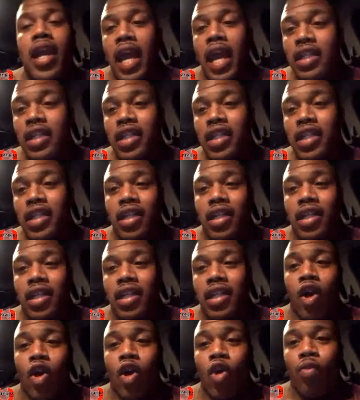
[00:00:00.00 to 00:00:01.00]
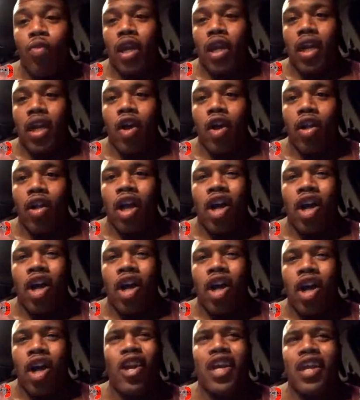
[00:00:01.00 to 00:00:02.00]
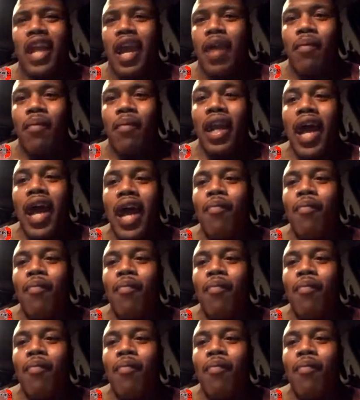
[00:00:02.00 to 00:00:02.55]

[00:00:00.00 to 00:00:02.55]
as I said in the opening, unlearning like